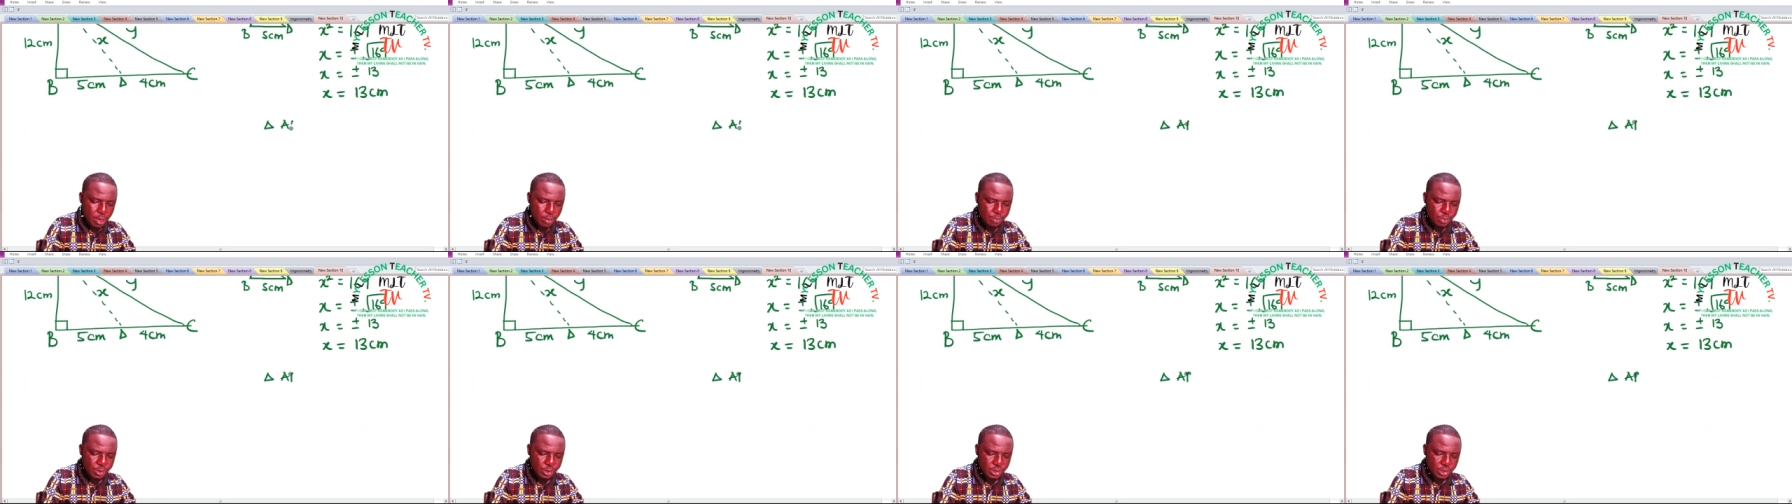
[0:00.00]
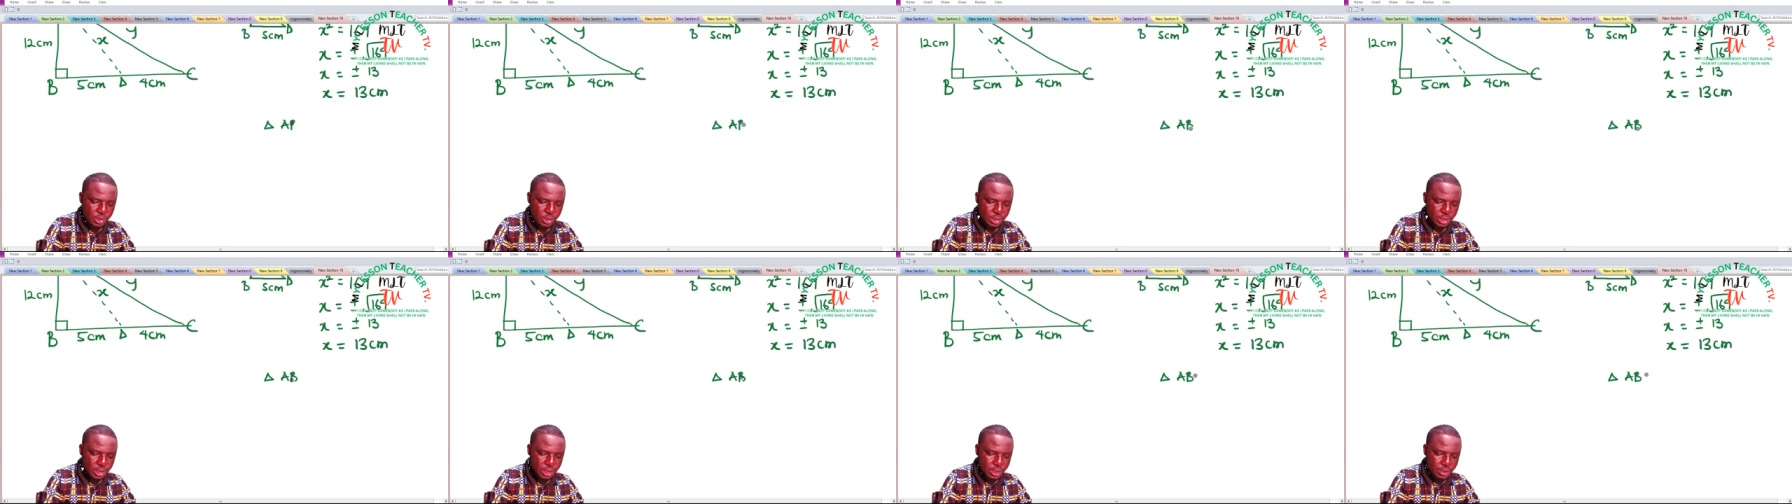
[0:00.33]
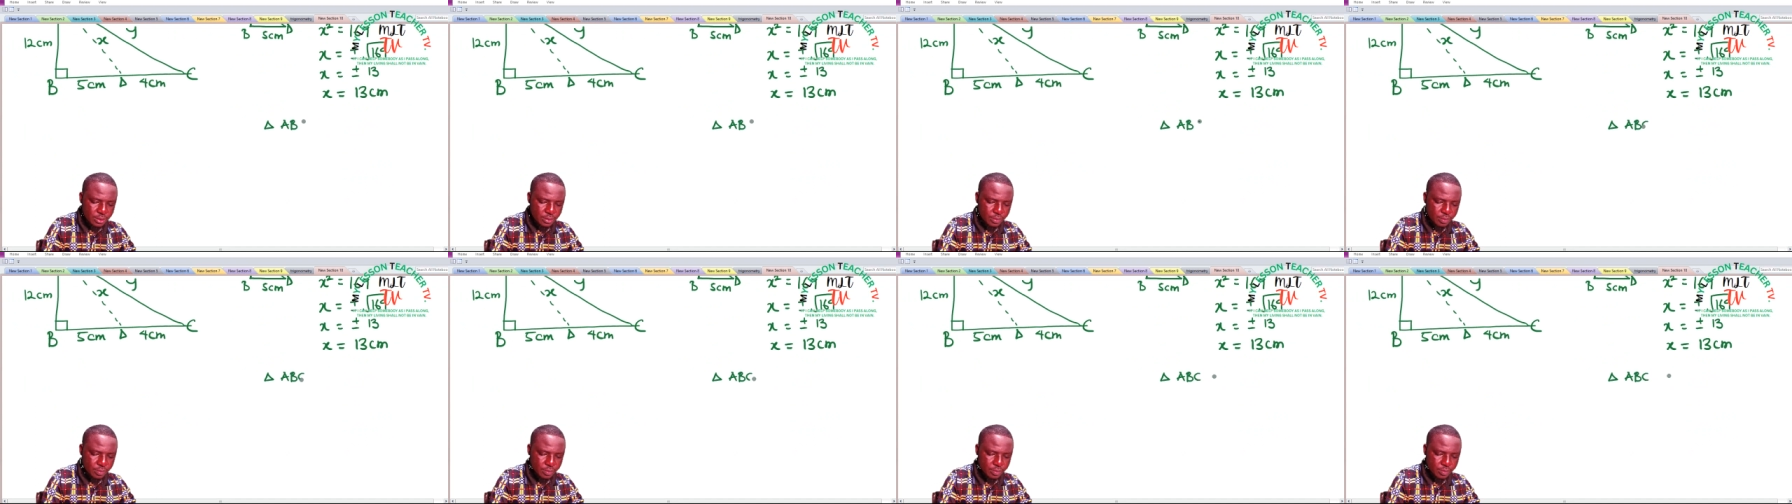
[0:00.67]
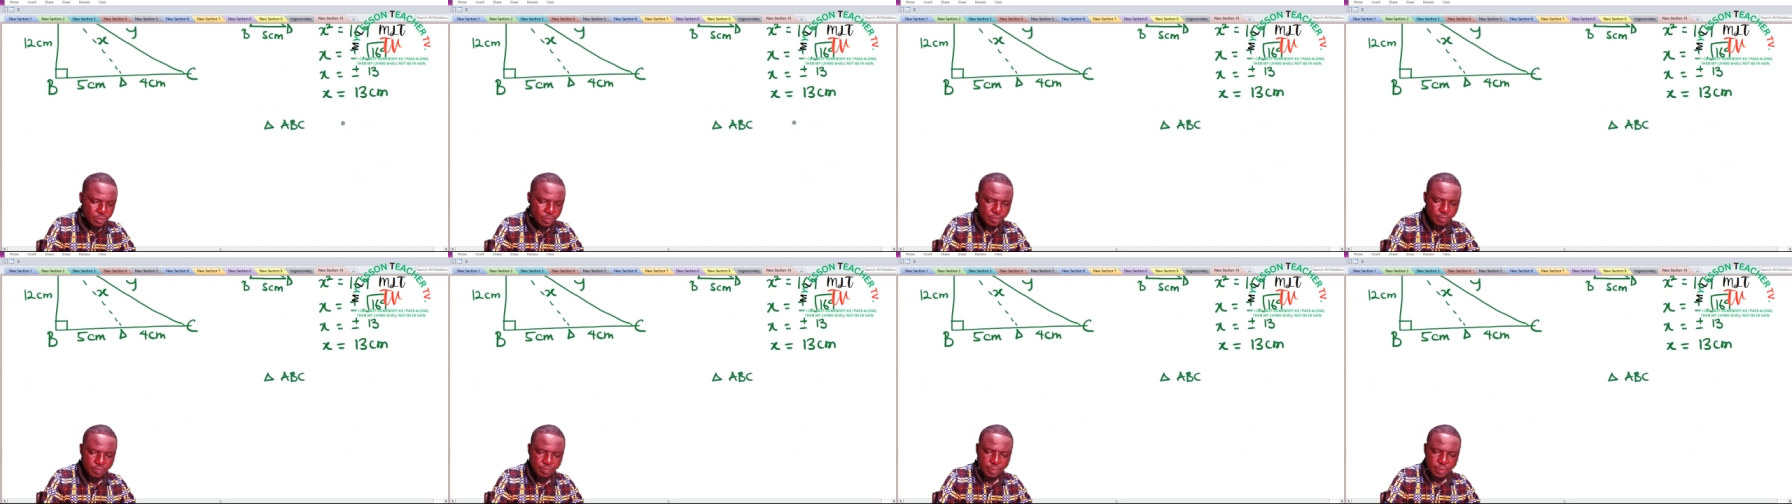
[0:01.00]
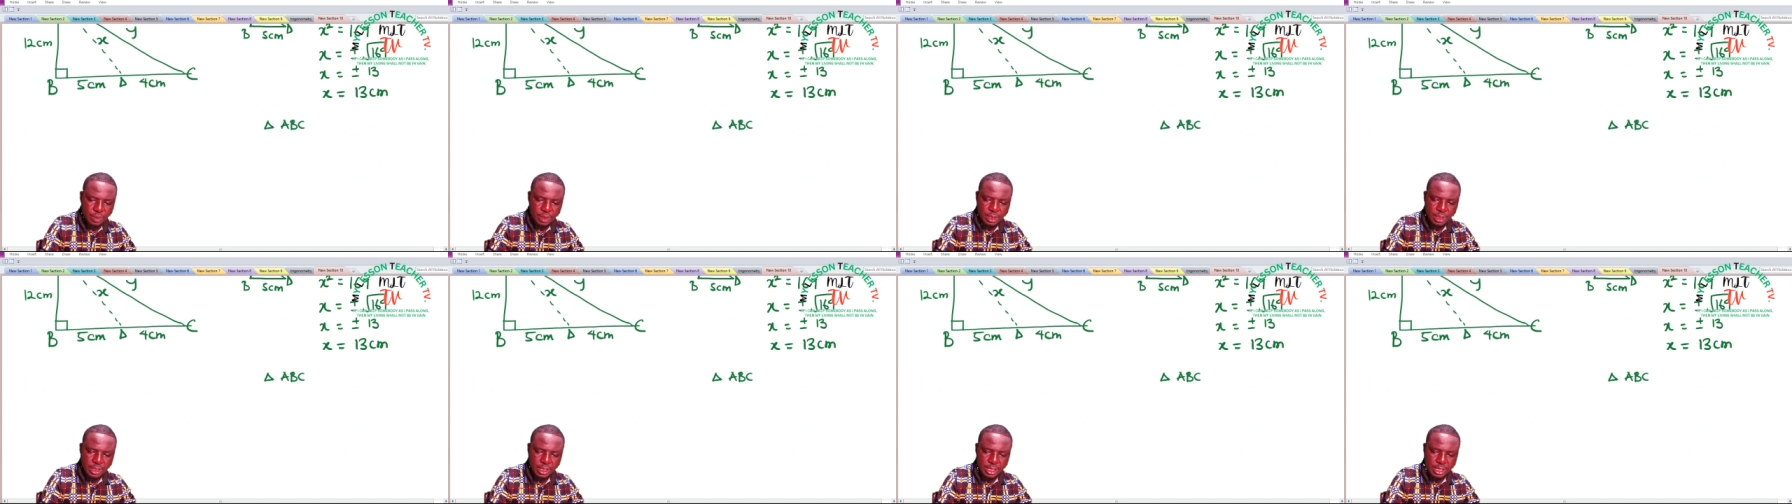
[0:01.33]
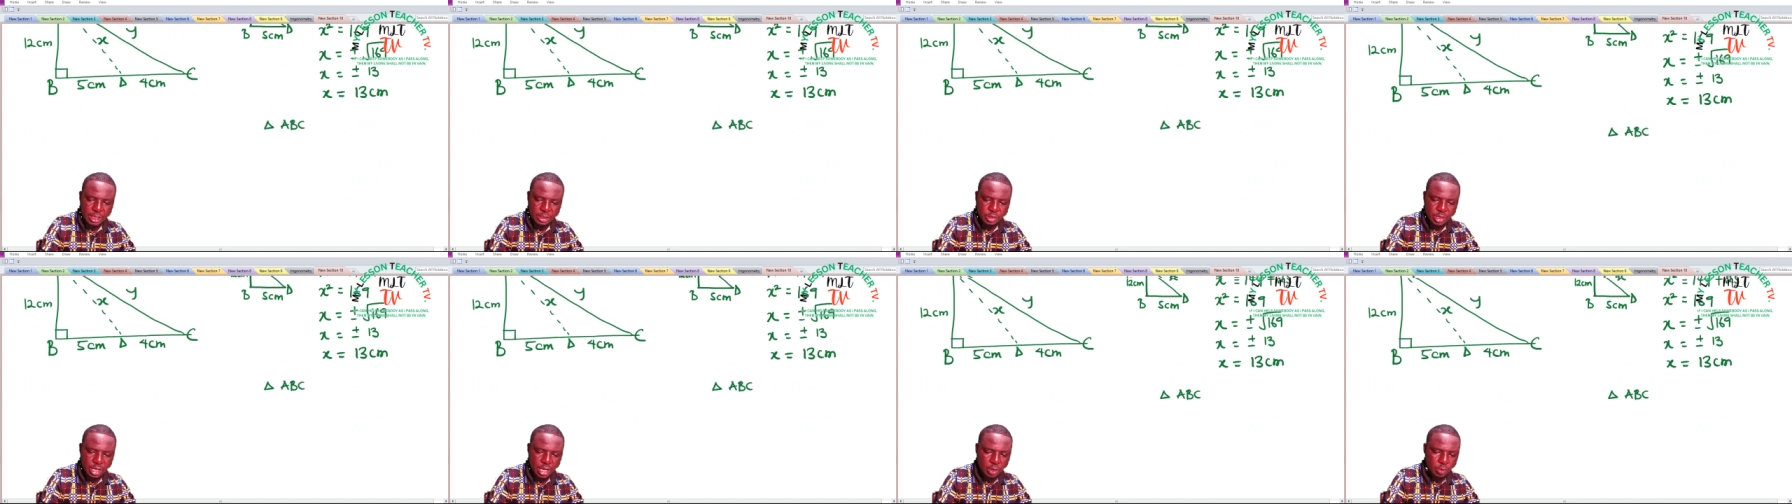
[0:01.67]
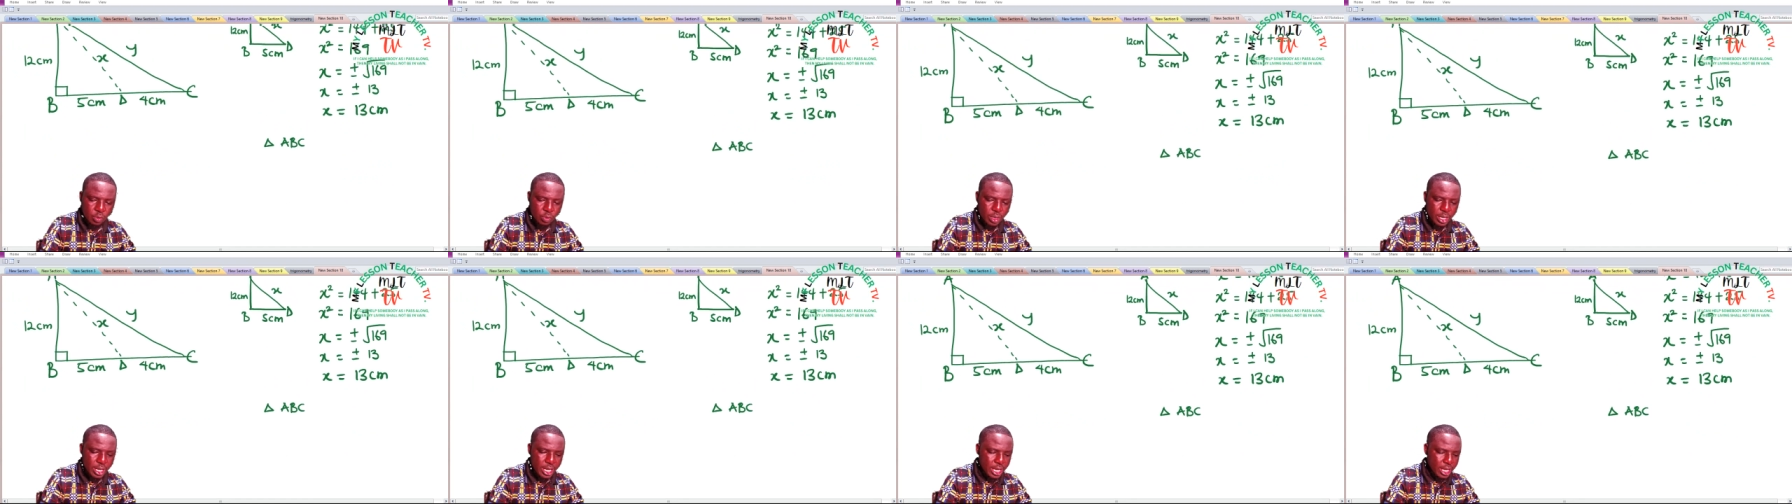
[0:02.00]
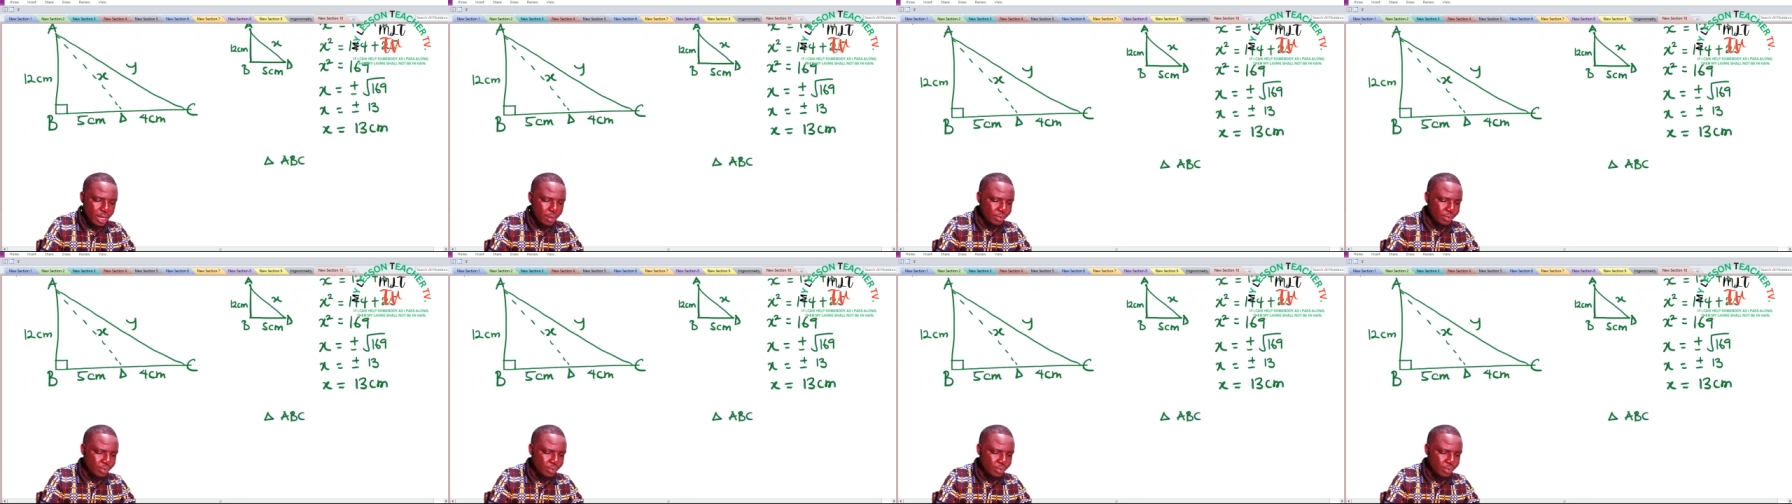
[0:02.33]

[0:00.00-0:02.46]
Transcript: A B C, in triangle